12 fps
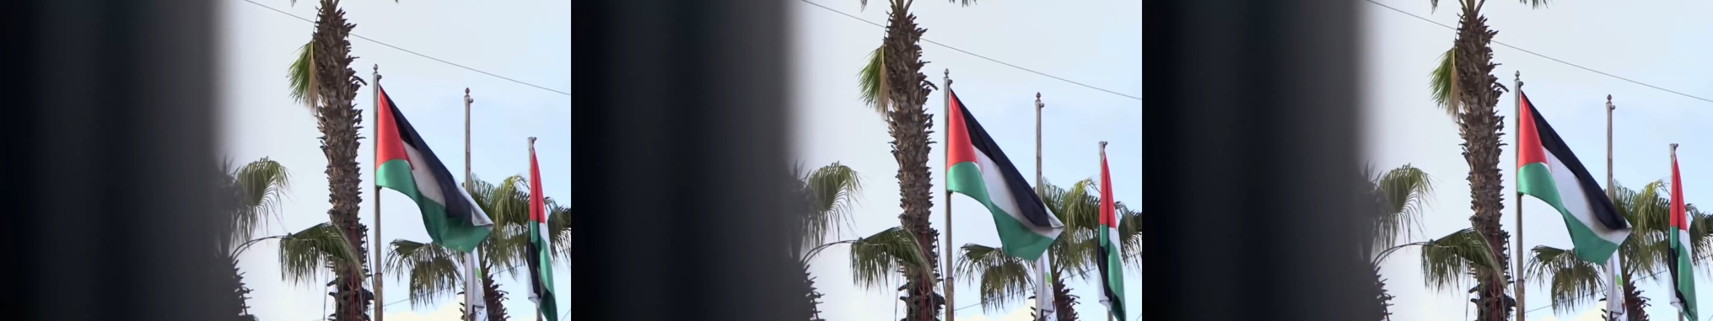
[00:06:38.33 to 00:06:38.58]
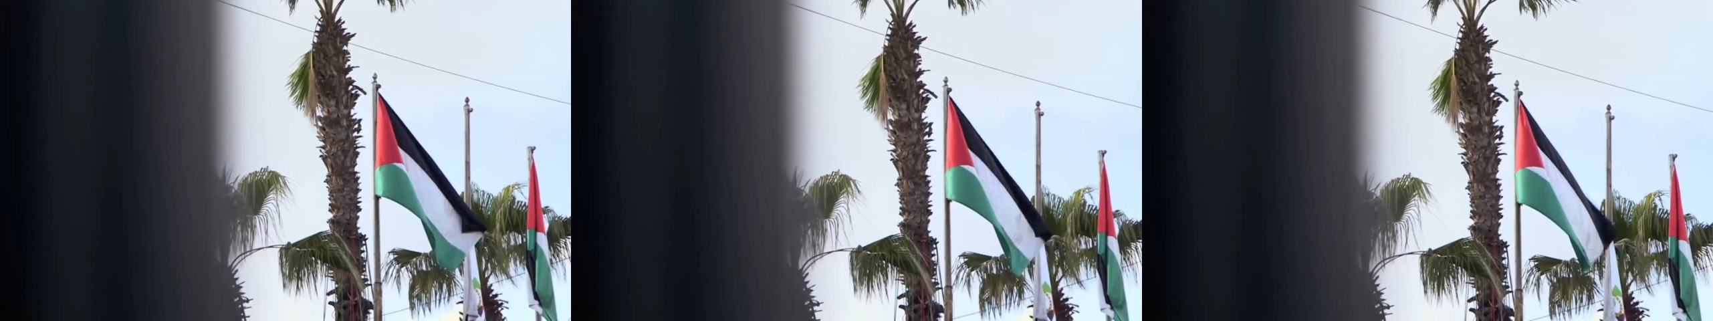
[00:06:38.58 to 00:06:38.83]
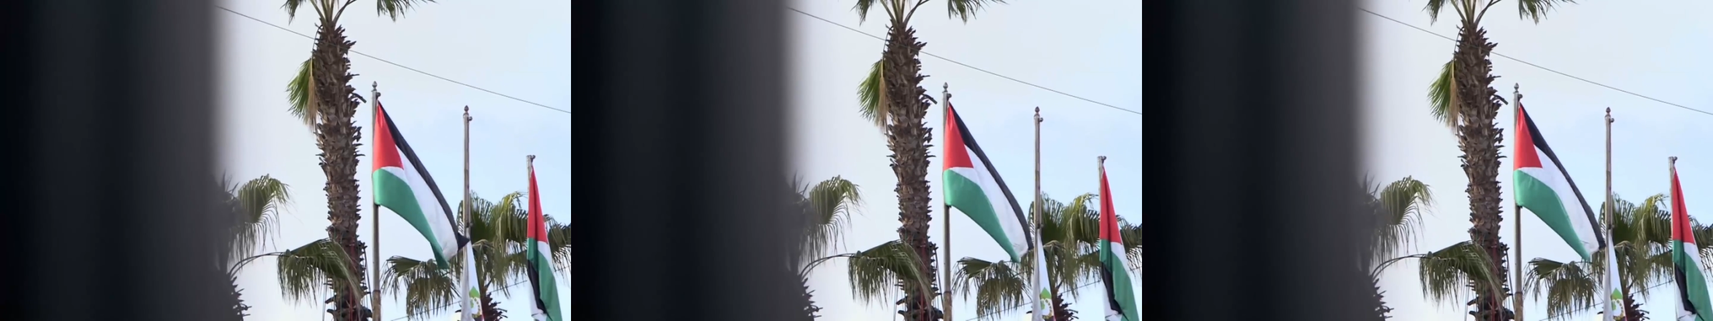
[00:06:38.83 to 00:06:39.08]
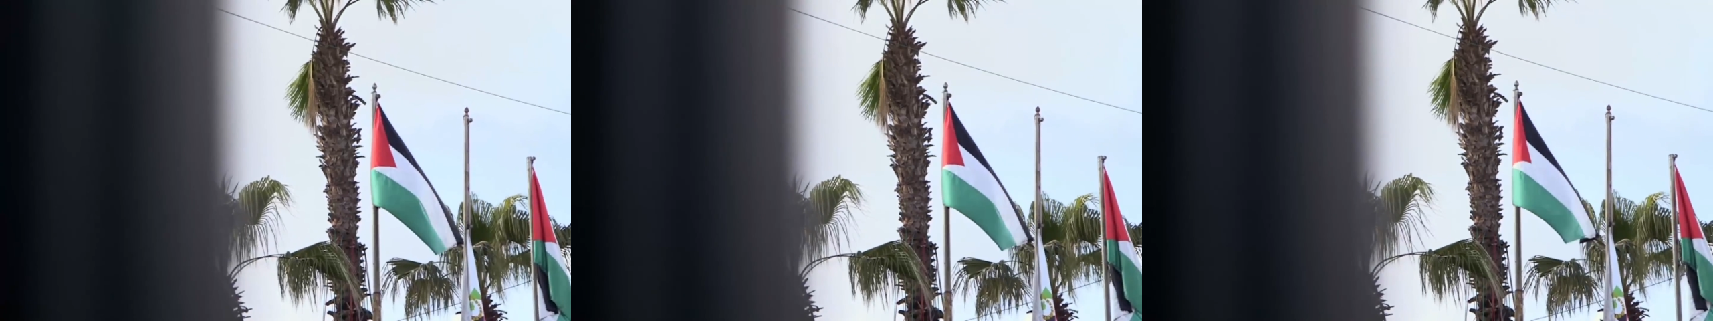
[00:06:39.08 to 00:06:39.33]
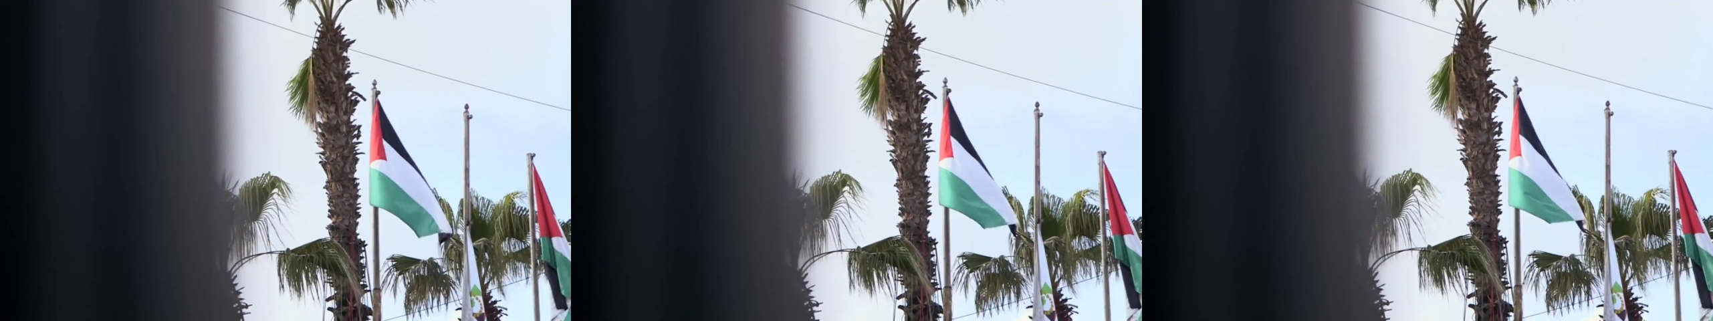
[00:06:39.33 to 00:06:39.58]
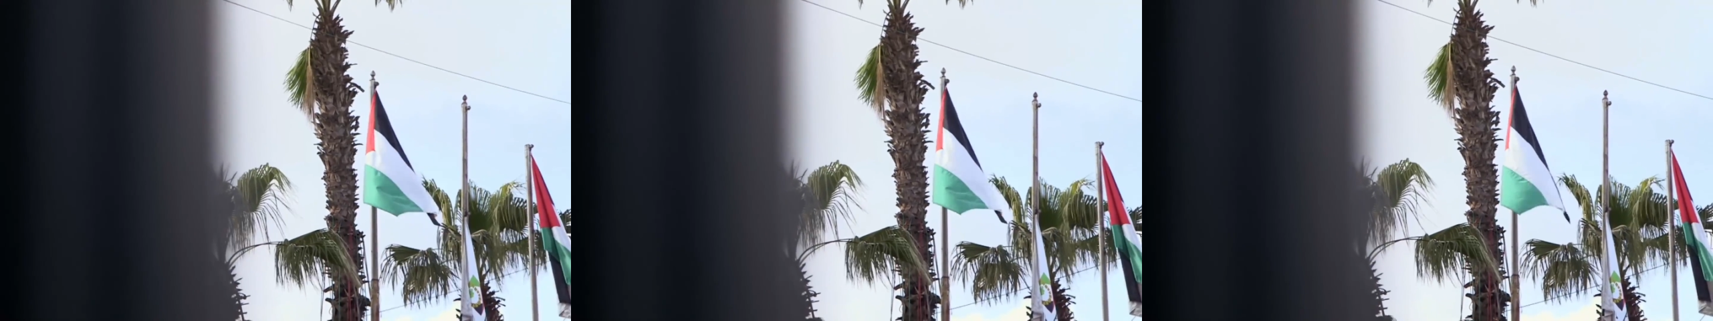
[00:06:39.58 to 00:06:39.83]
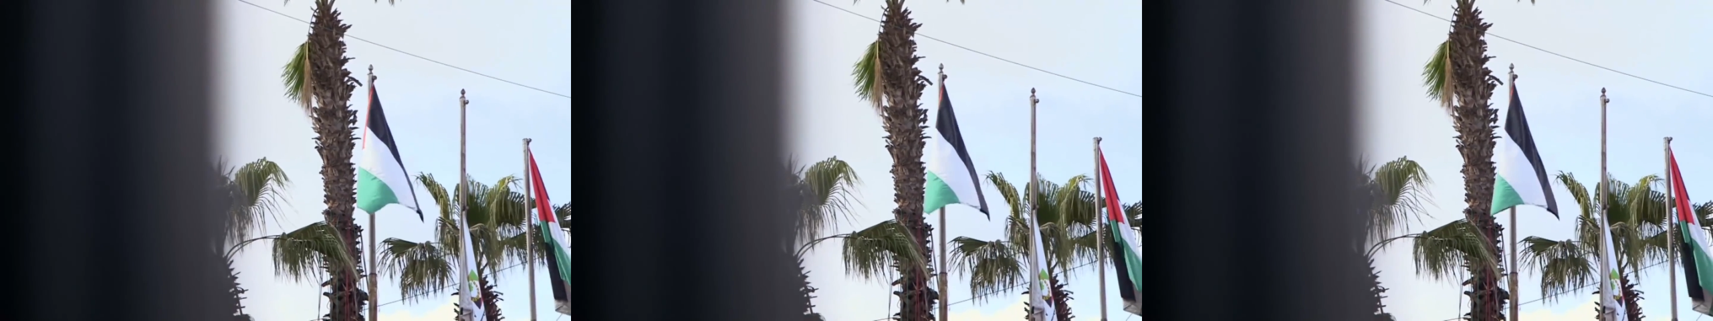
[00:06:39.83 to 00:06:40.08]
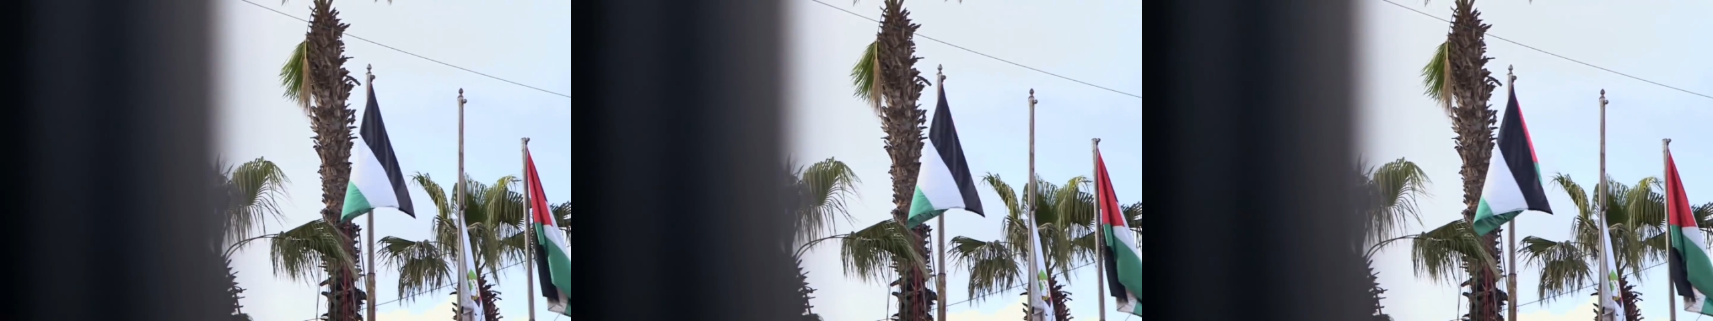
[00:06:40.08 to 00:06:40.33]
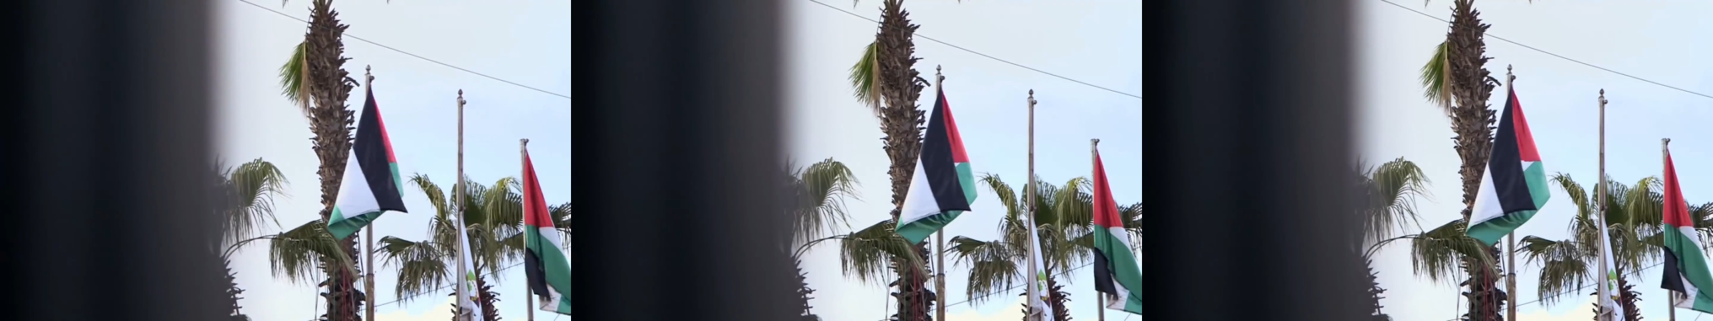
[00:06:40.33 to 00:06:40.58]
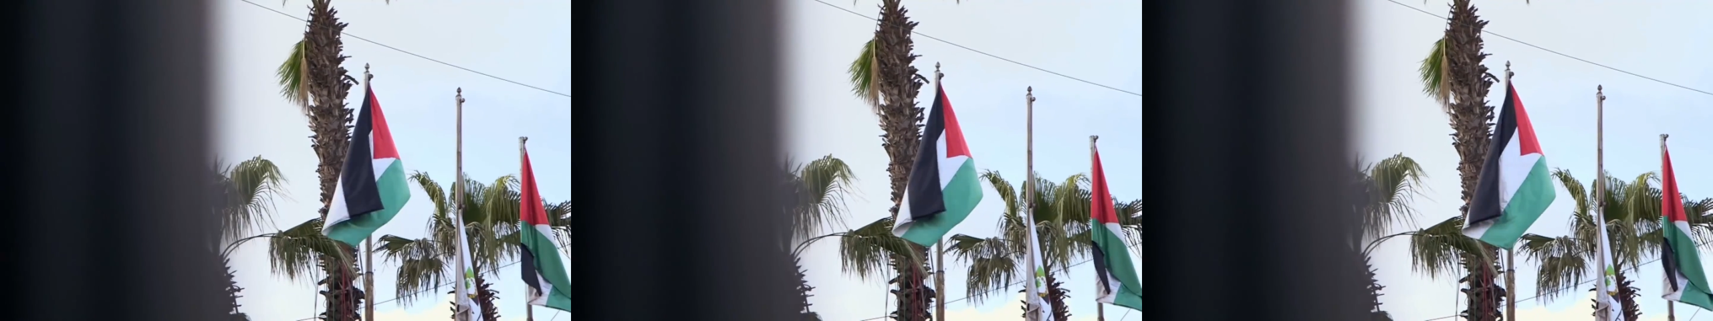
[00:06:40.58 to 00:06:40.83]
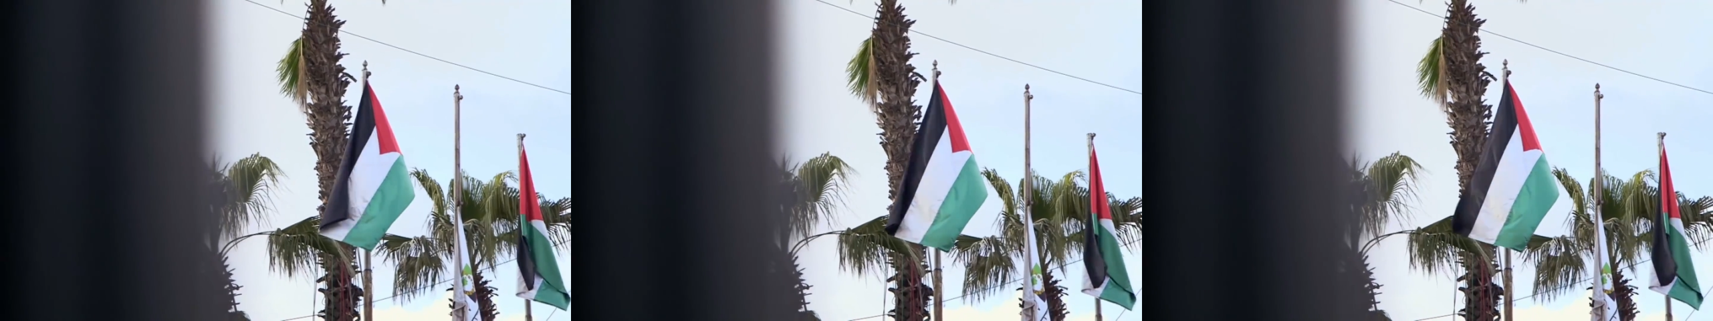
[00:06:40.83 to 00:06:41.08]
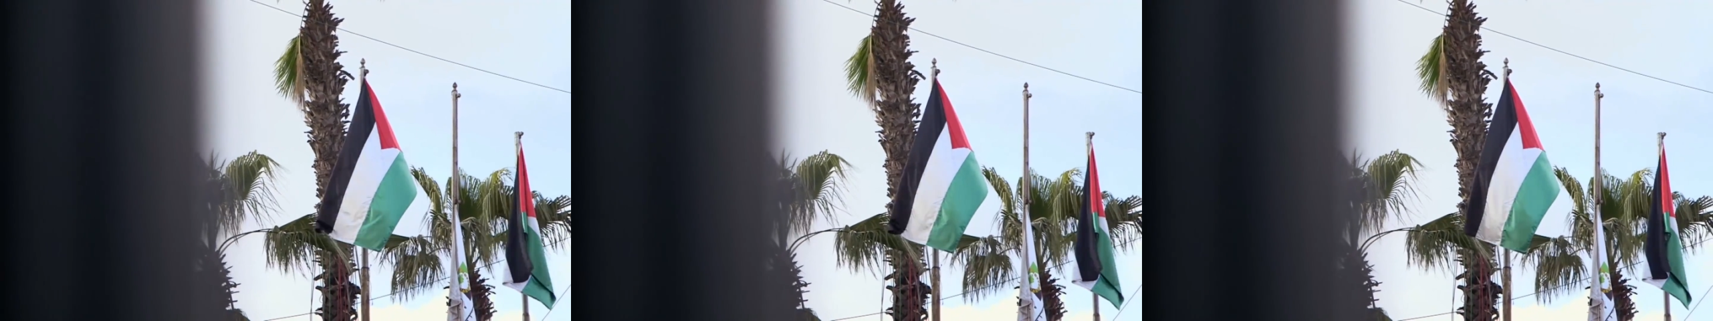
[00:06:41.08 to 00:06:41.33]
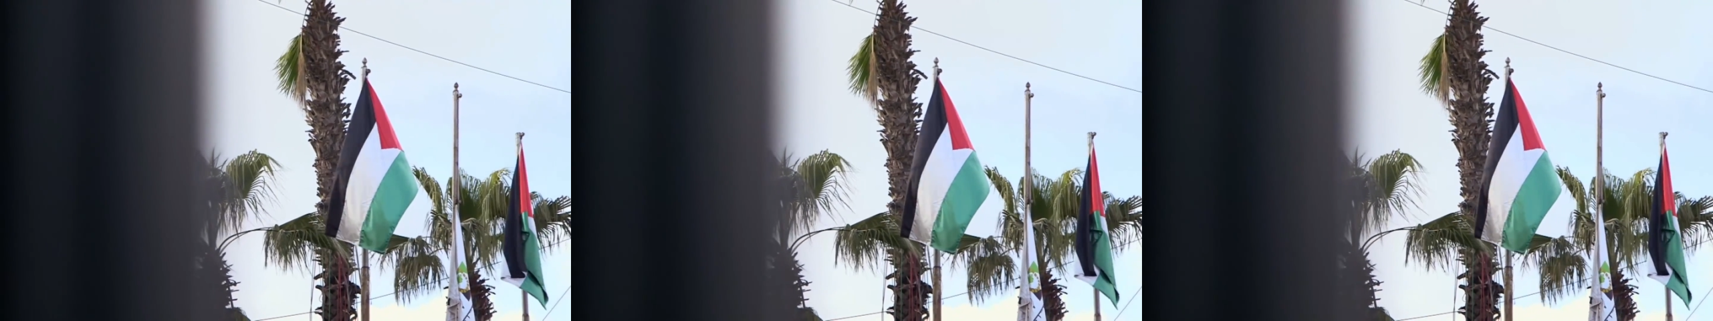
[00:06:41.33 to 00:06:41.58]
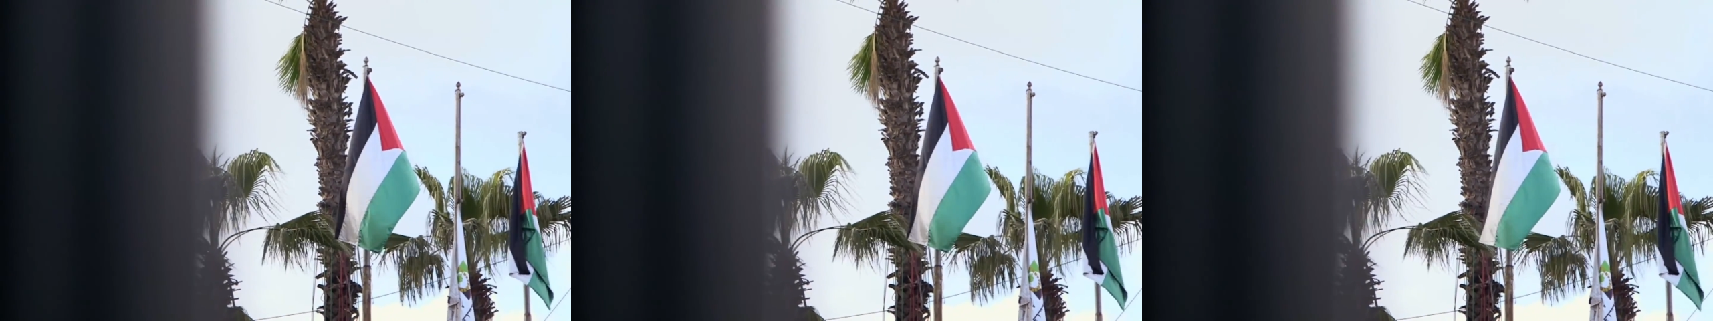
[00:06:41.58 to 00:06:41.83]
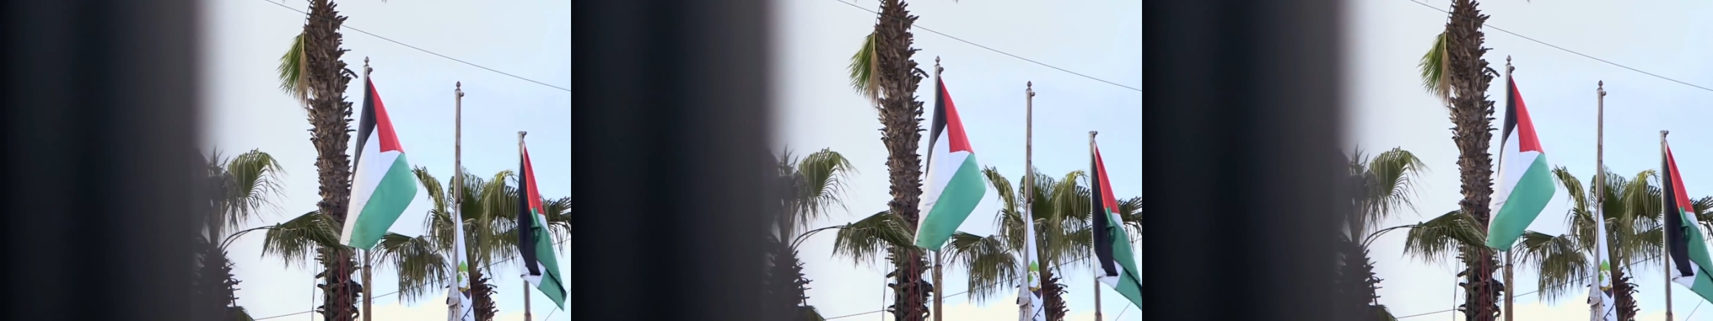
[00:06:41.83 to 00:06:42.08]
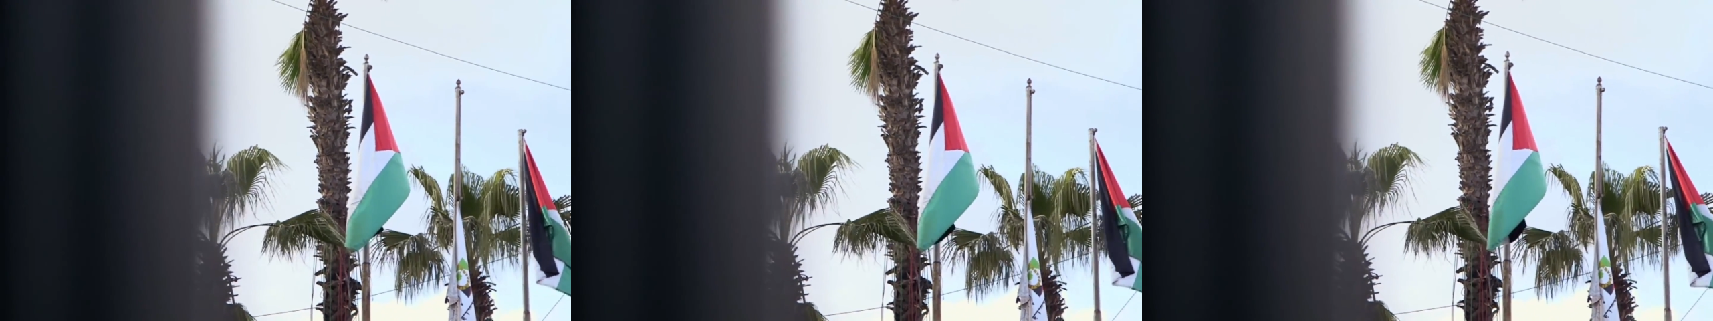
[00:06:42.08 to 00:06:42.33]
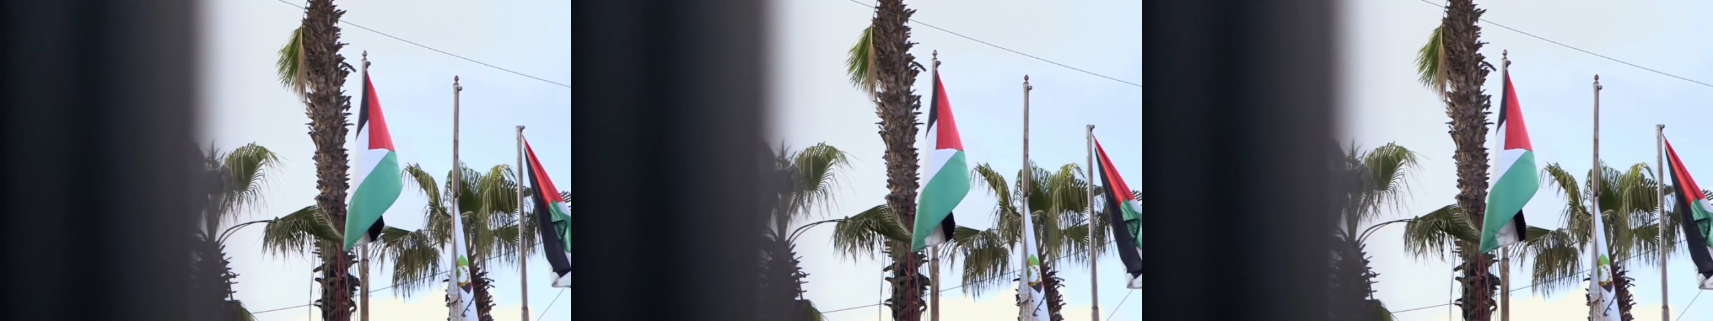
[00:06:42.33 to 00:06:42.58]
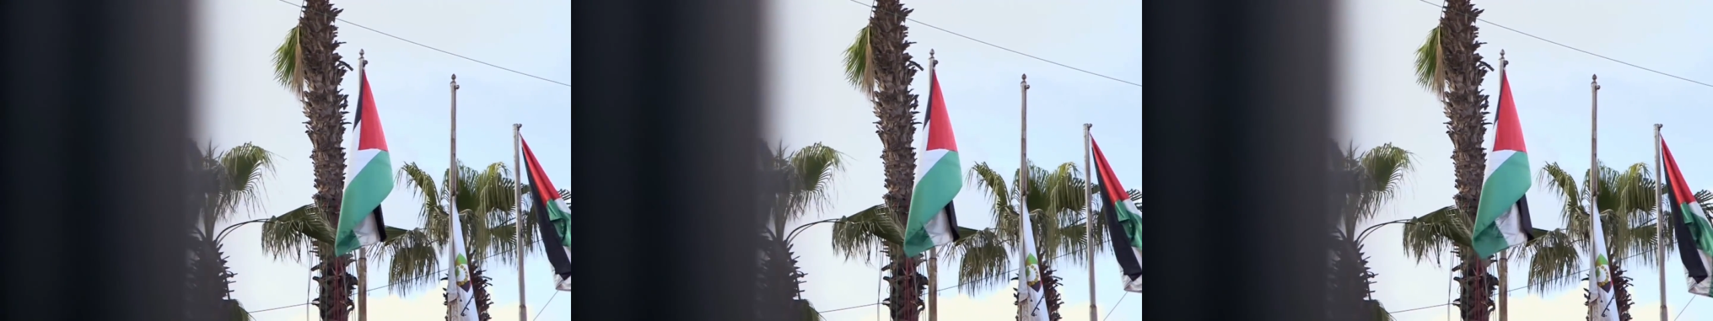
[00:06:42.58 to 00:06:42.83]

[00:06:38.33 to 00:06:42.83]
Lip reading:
[unreadable: no face in view]